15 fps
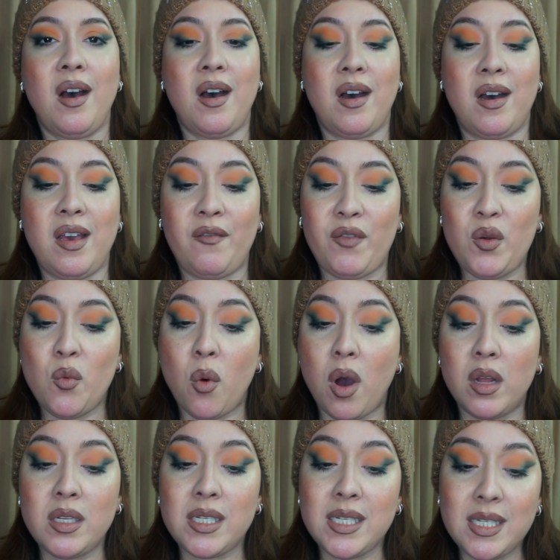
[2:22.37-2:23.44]
If you
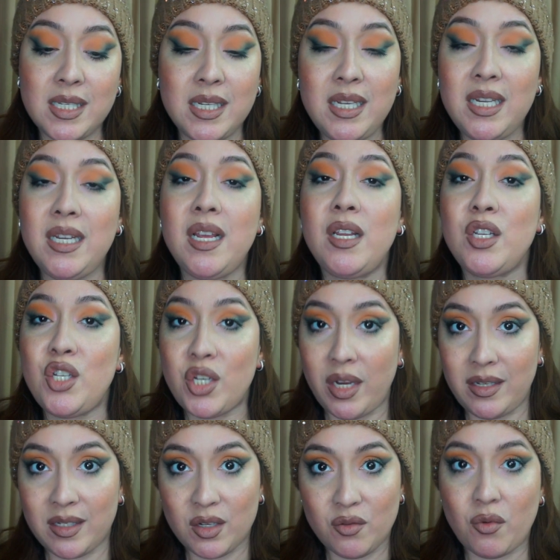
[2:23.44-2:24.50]
want to see
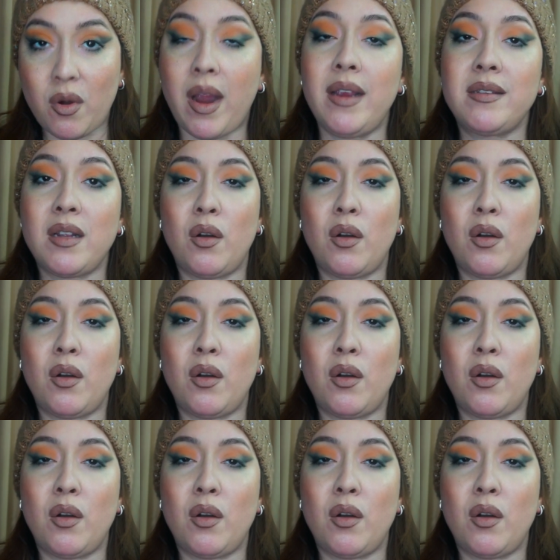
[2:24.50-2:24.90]
Jason Rice,